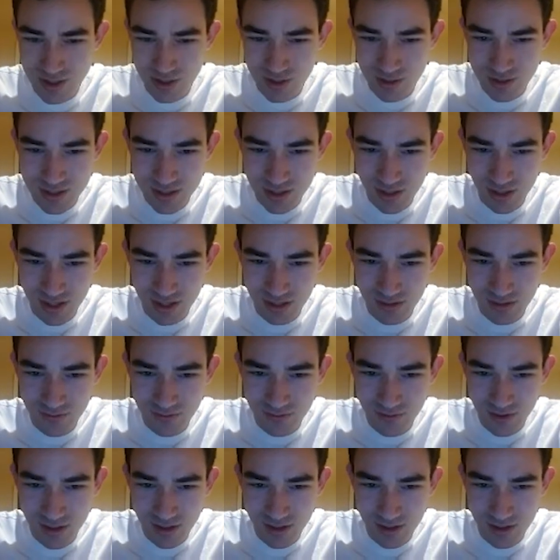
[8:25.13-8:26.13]
is not
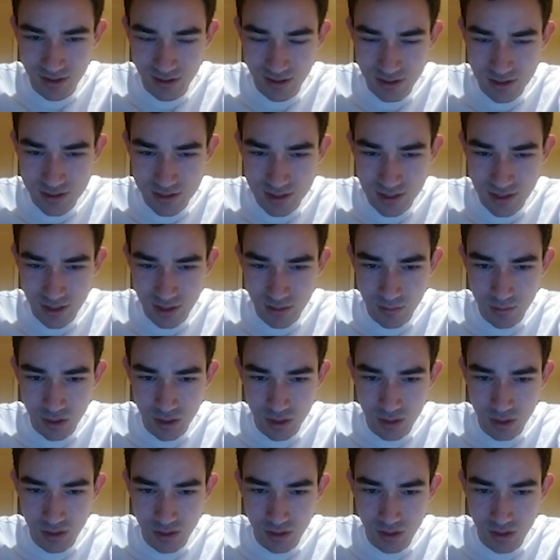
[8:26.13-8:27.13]
infinity this time.
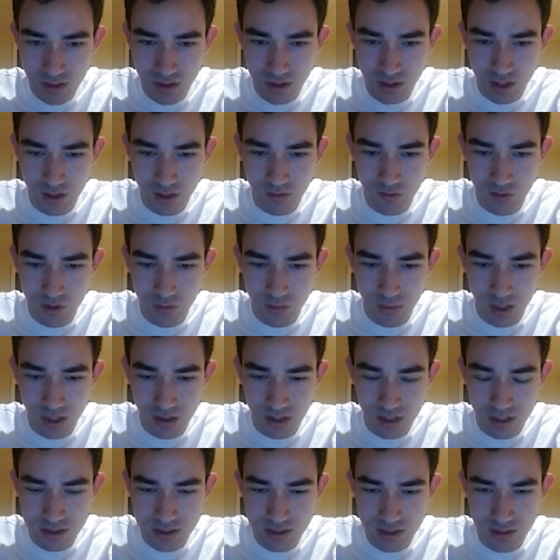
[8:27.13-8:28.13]
I've learned my
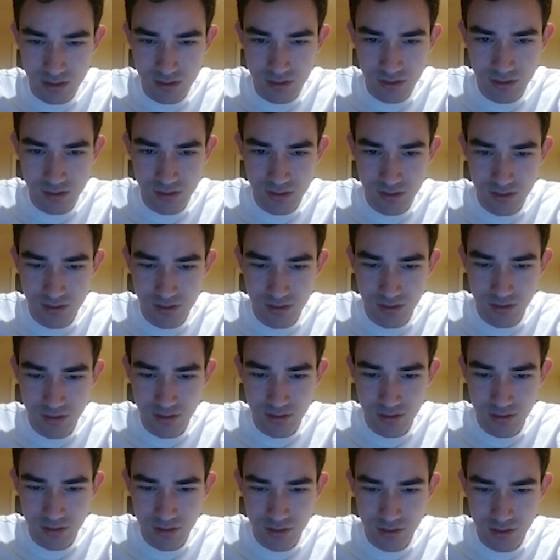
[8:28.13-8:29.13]
lesson.
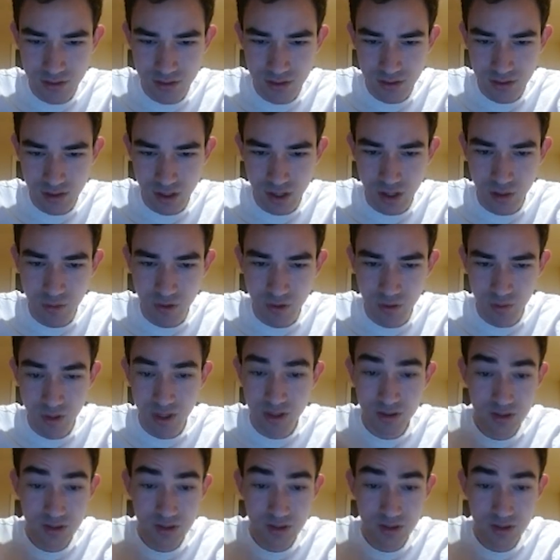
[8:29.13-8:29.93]
I'll be white this